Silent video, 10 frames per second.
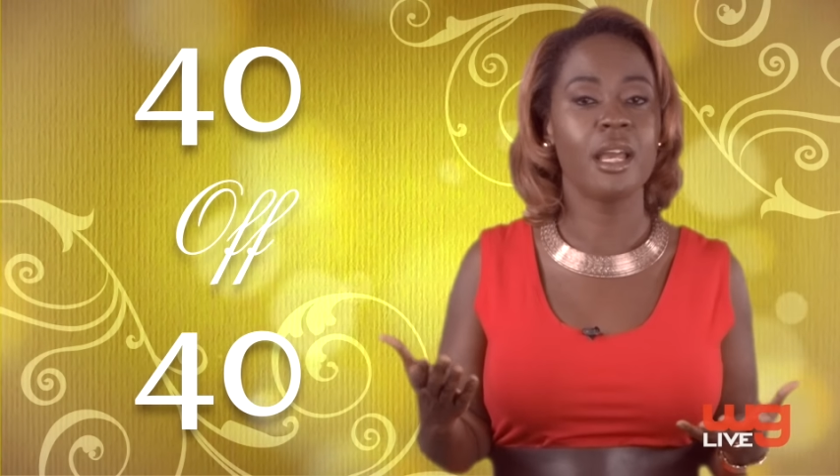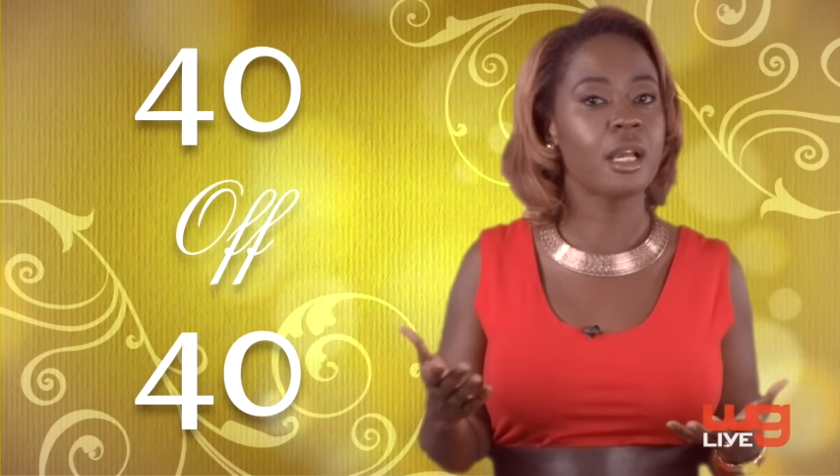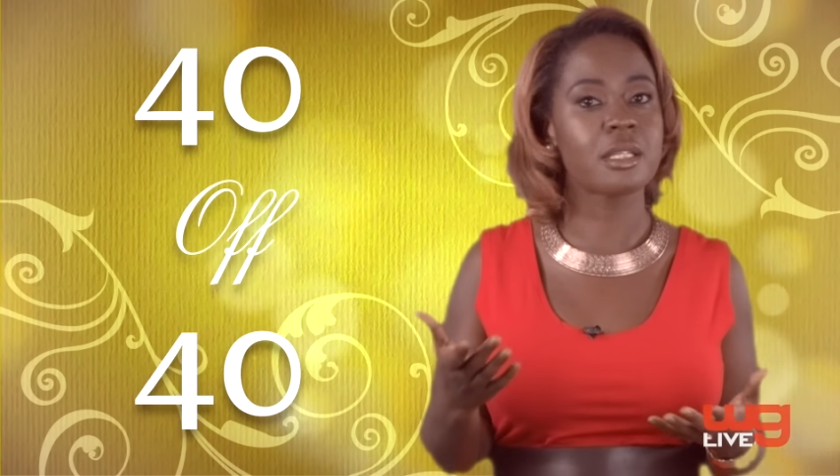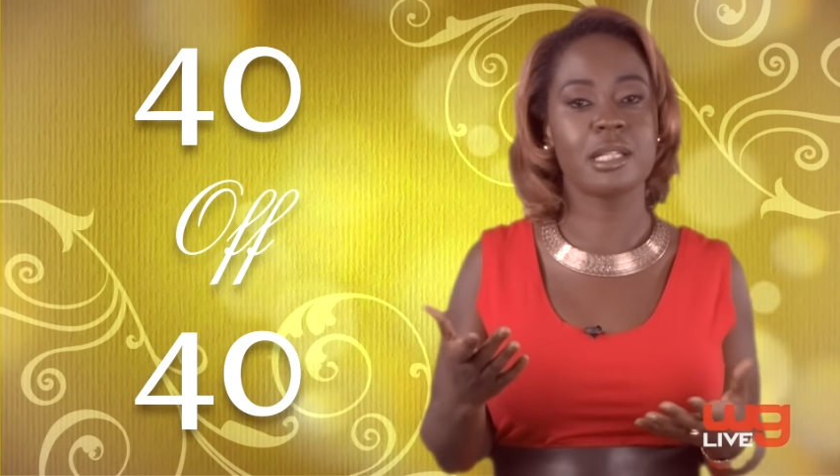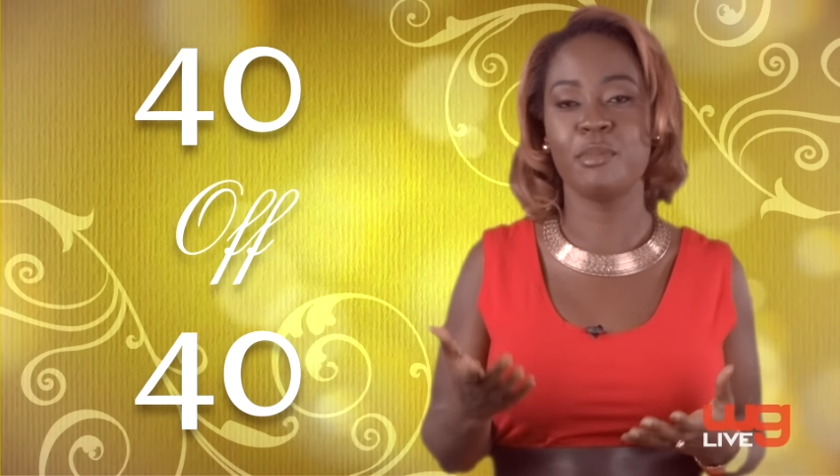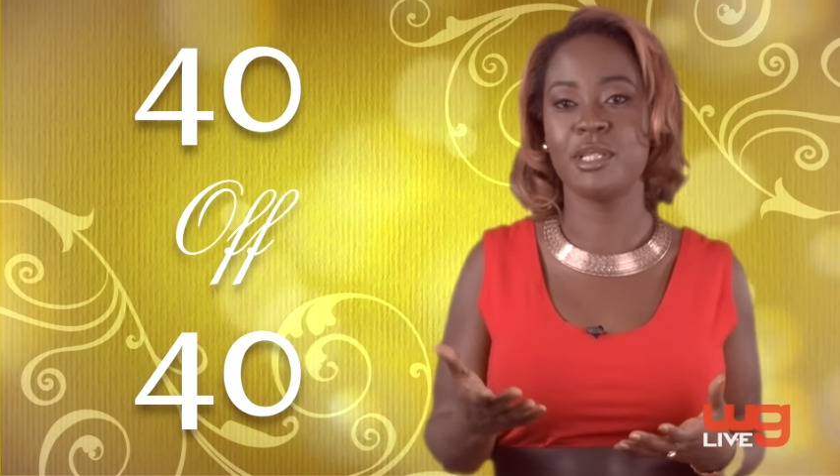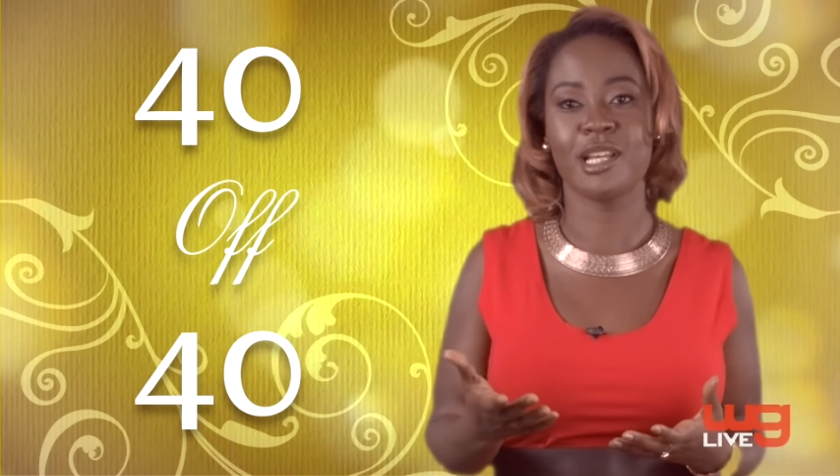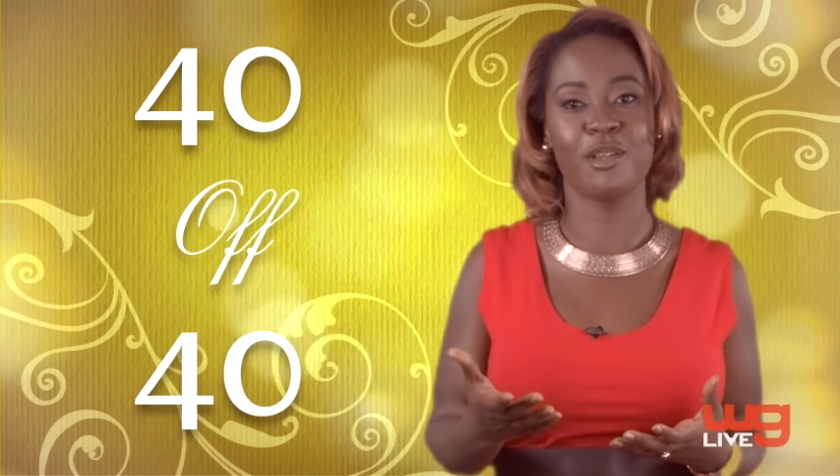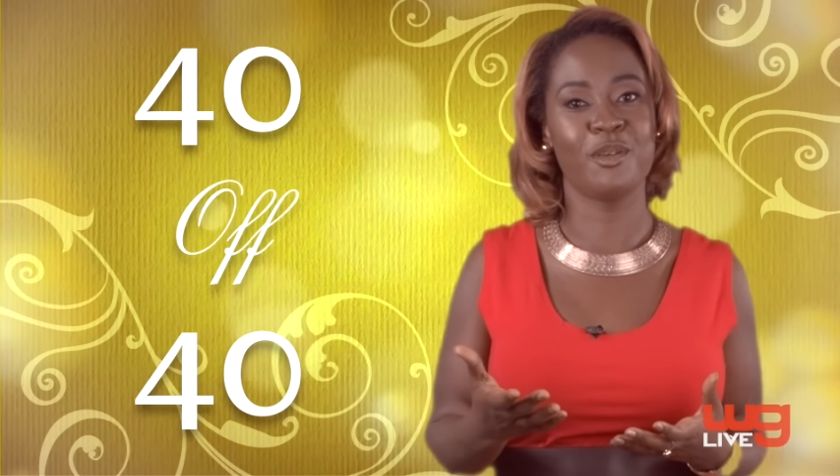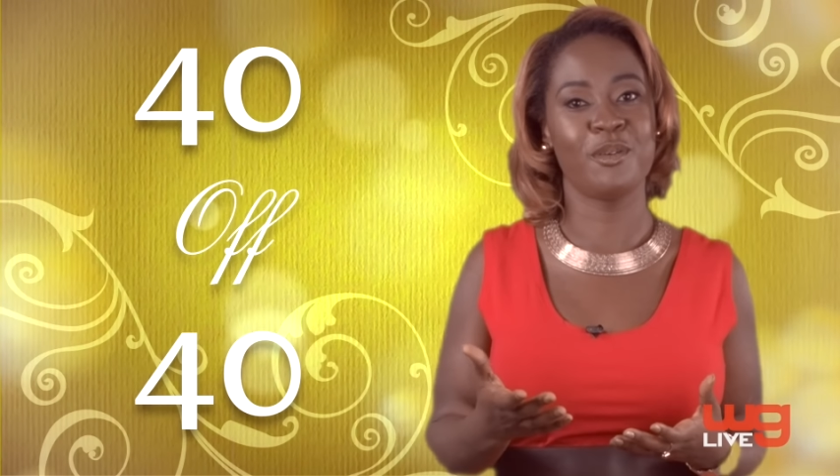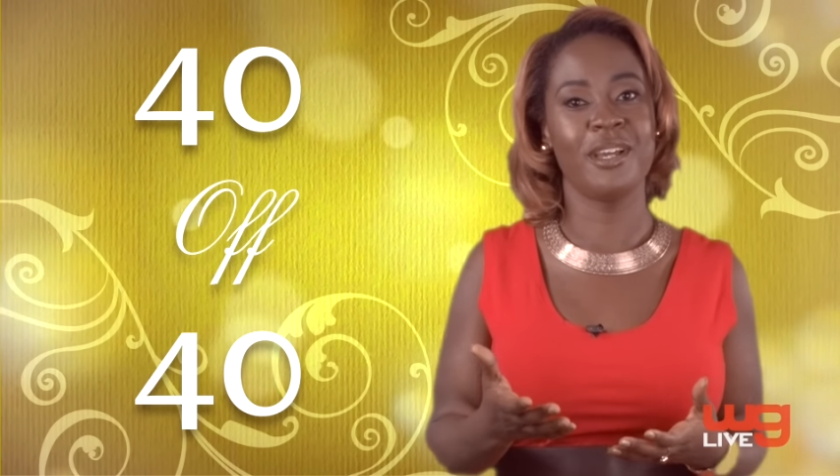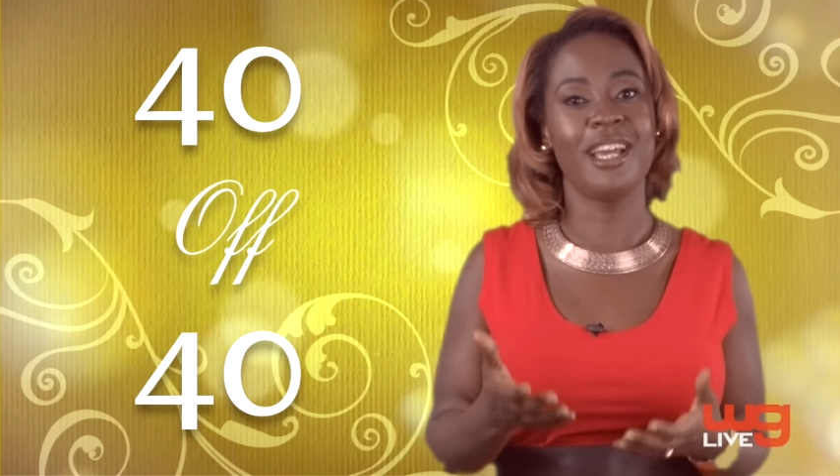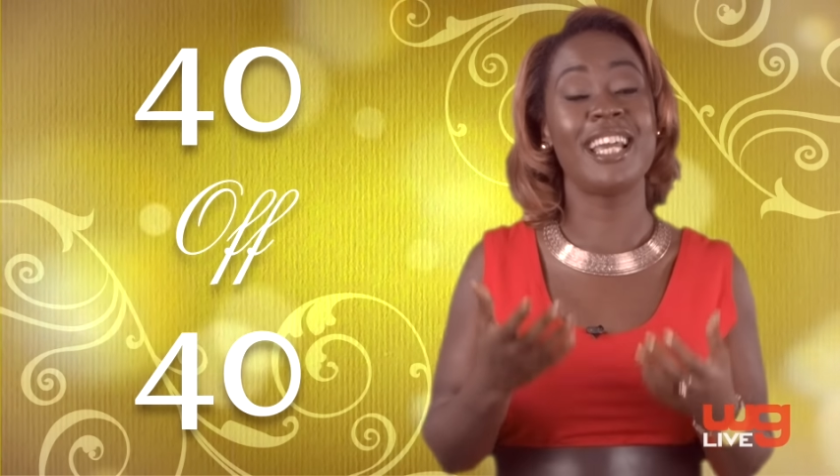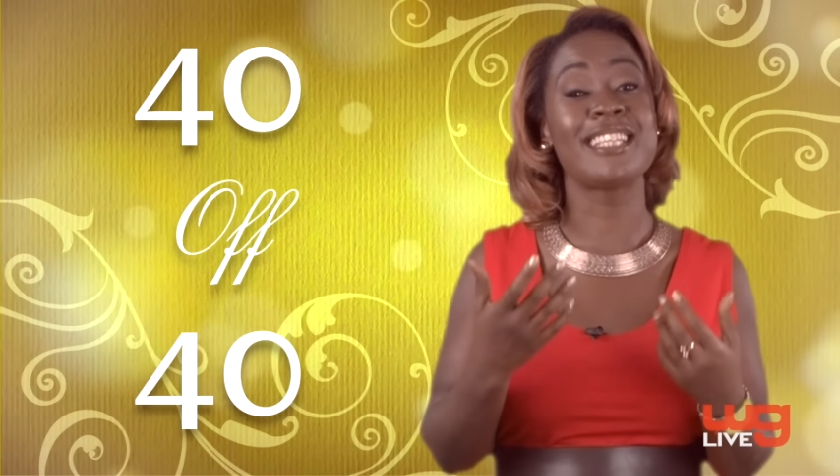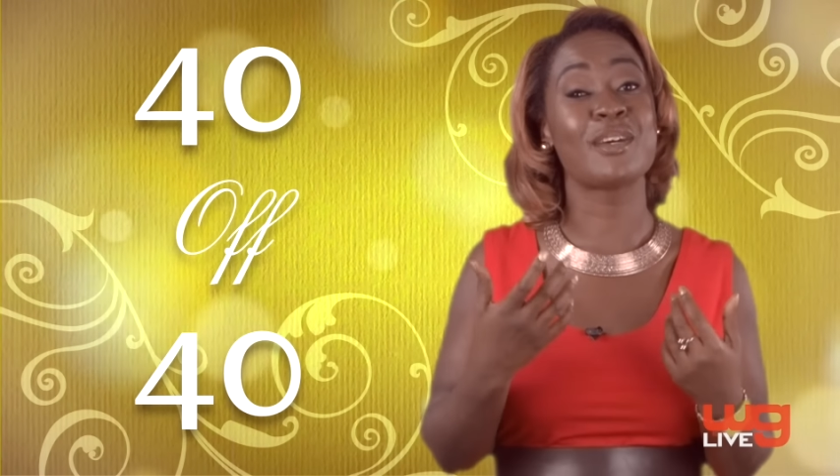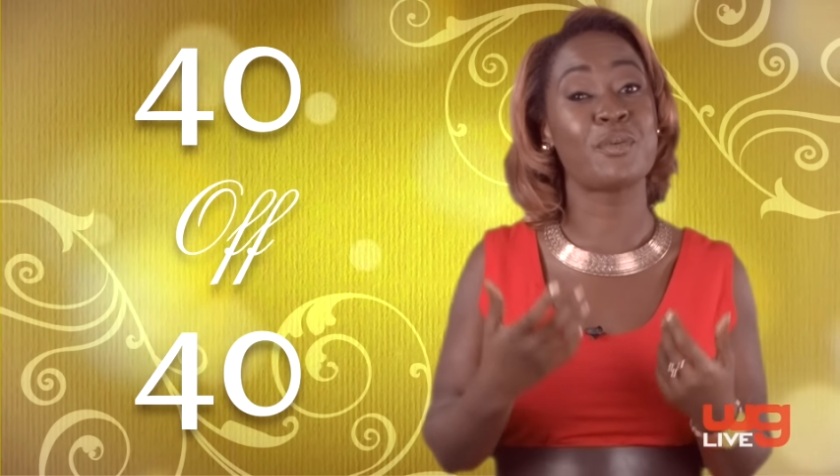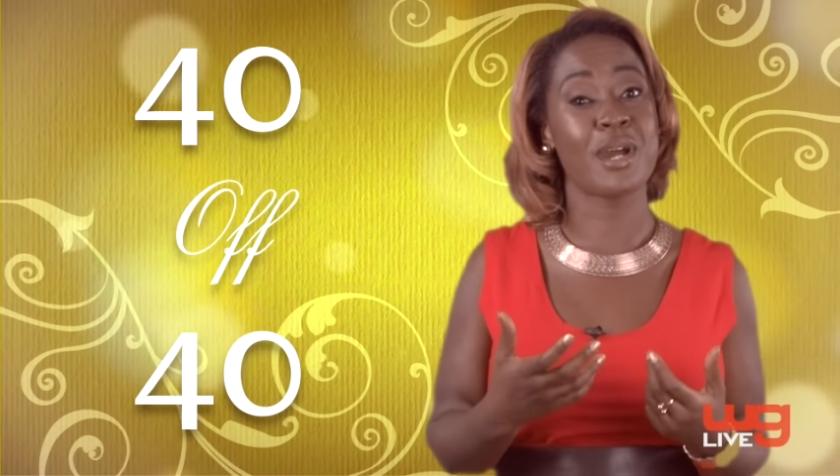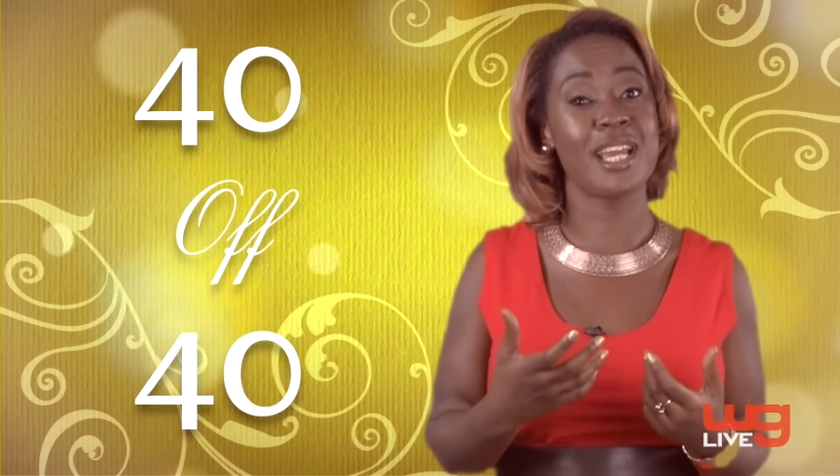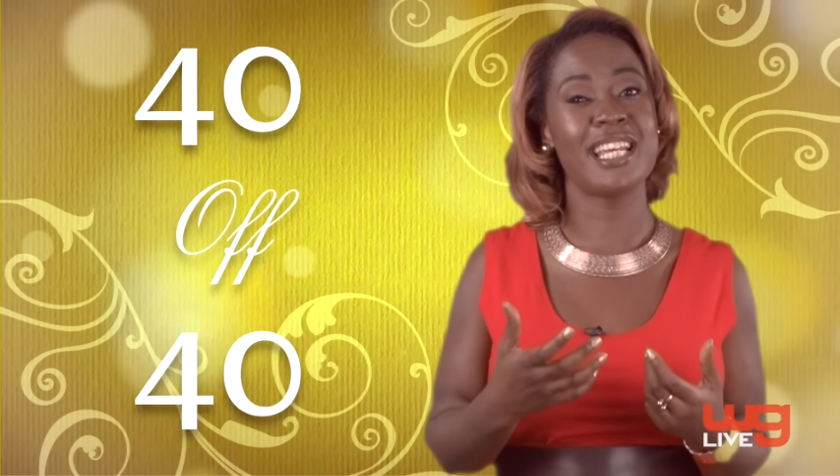Cause let me tell you, it's a ride,